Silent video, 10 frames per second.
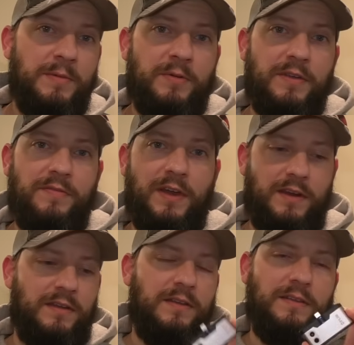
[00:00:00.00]
be pretty
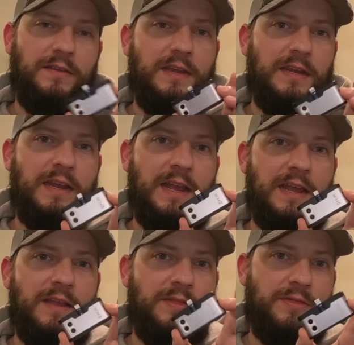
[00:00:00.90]
fun. You can get
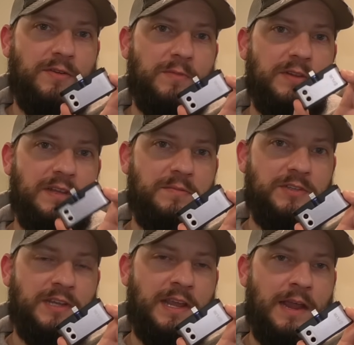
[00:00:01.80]
a thermal
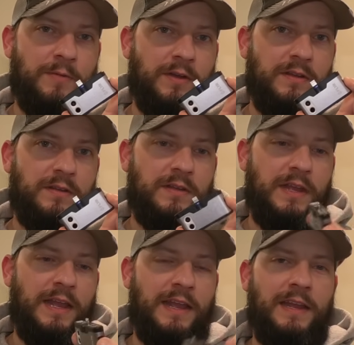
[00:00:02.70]
imaging camera,
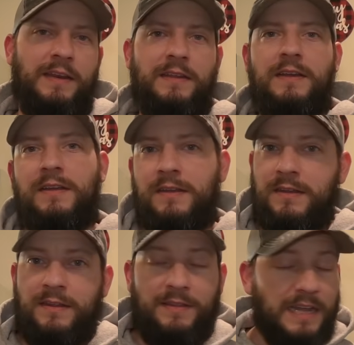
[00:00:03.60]
and
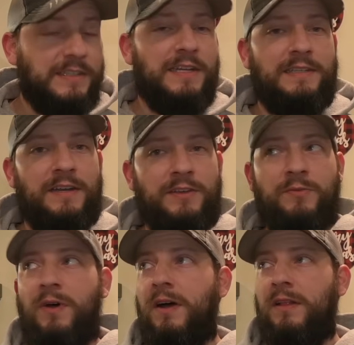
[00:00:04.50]
that's going to tell
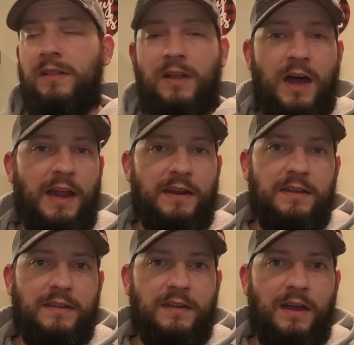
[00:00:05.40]
you a lot
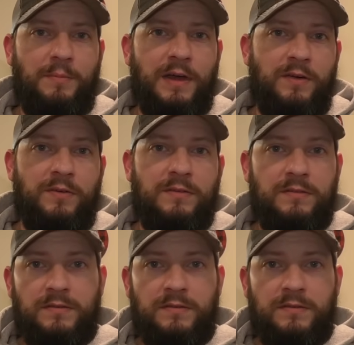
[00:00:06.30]
about